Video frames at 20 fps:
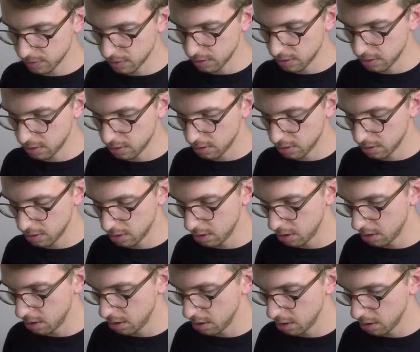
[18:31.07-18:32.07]

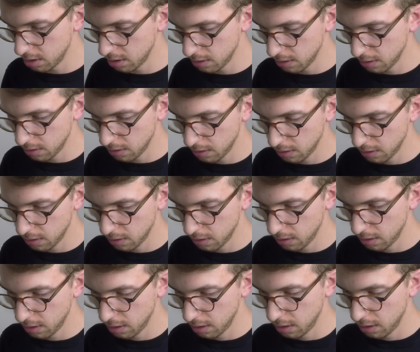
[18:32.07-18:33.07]

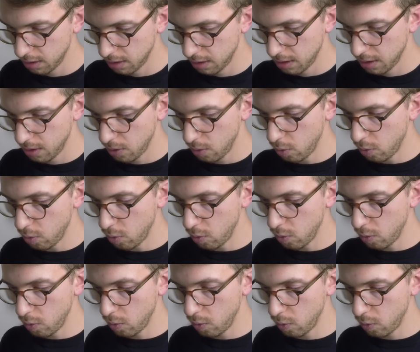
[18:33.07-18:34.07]

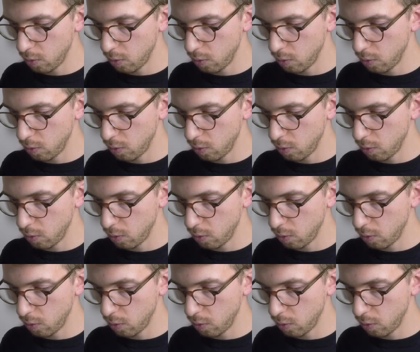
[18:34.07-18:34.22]
(no one is talking)